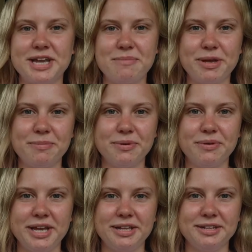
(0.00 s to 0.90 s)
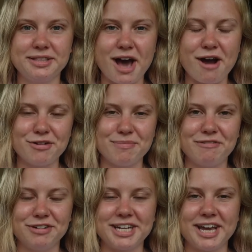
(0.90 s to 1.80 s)
same people in the art room
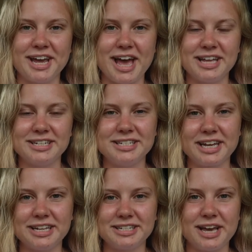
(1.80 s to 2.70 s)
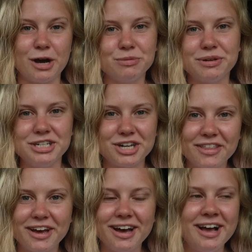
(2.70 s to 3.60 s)
every day and to get to help each
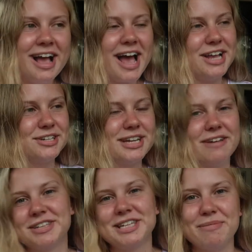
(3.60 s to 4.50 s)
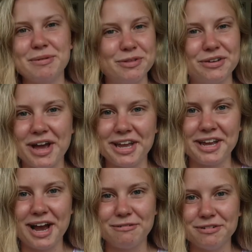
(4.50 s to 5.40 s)
other and just have the same people that you're
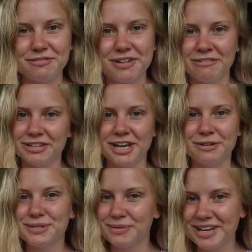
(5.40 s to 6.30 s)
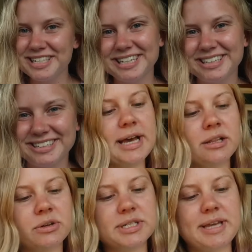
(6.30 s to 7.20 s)
hanging out with every day. It was amazing. How
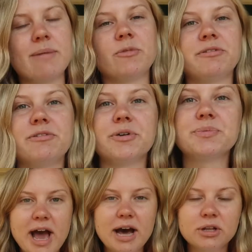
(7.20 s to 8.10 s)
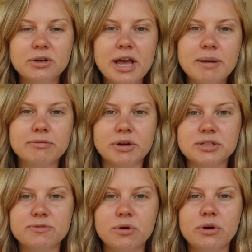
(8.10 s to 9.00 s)
long does camp run for? How long camp
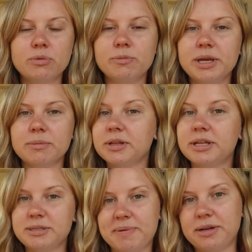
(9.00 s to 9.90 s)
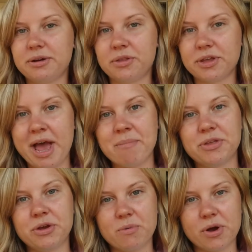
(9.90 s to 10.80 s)
runs for will be completely dependent on the camp
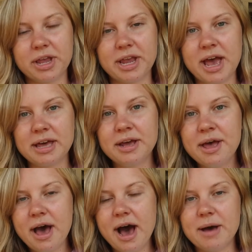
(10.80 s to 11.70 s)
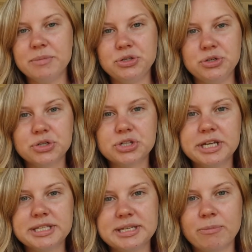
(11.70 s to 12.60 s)
that you're working at.
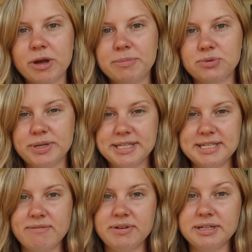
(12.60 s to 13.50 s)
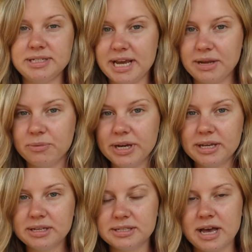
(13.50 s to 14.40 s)
Usually it's somewhere between 7 and 10
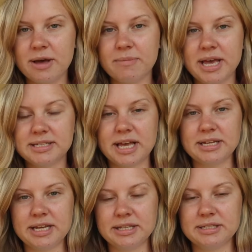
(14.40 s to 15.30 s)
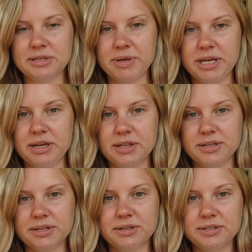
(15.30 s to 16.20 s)
weeks, as that tends to be
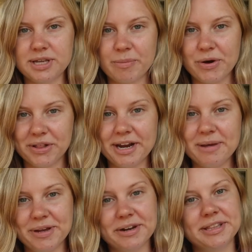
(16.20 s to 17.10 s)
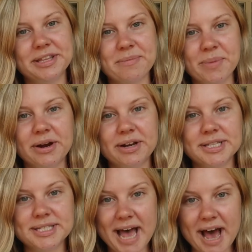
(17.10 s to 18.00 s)
the summer holiday period that
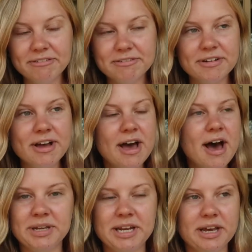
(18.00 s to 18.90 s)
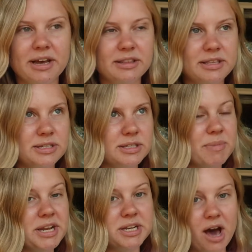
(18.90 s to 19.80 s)
Americans have. I've been here, this is
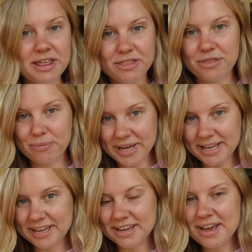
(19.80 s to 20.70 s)
my 9th week.